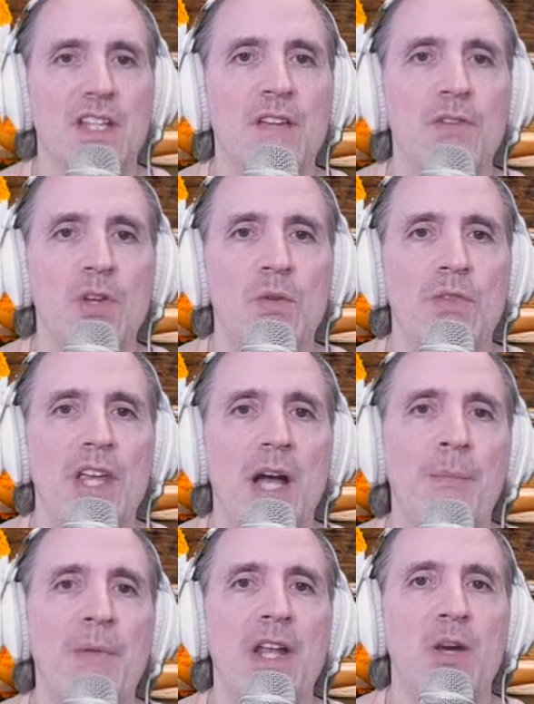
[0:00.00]
give you the
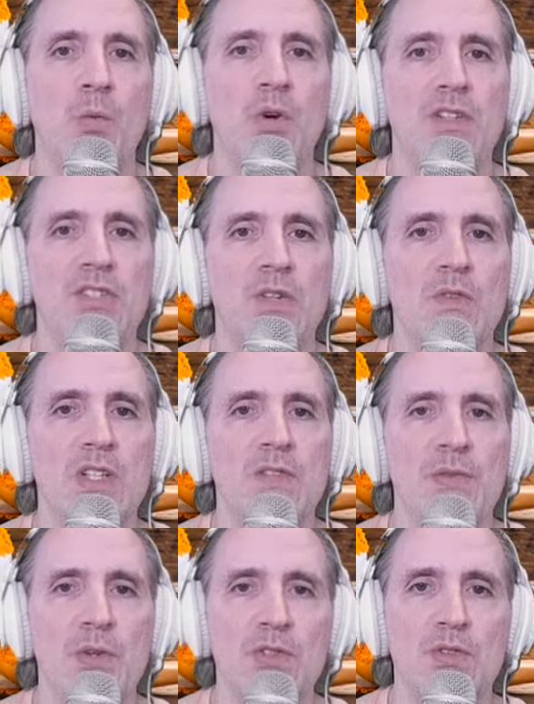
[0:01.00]
updated World Series
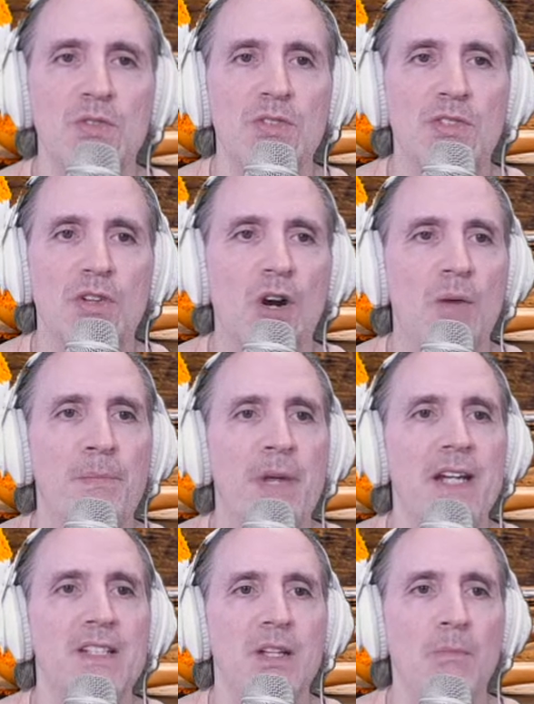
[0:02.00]
futures, our
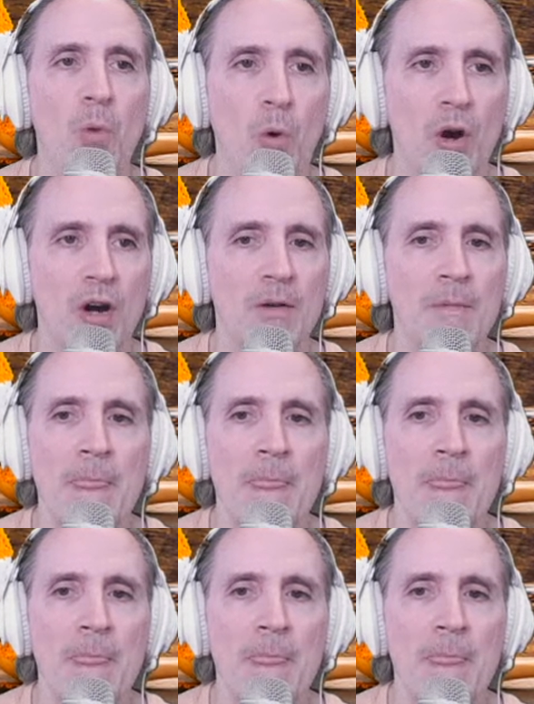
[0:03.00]
picks, and more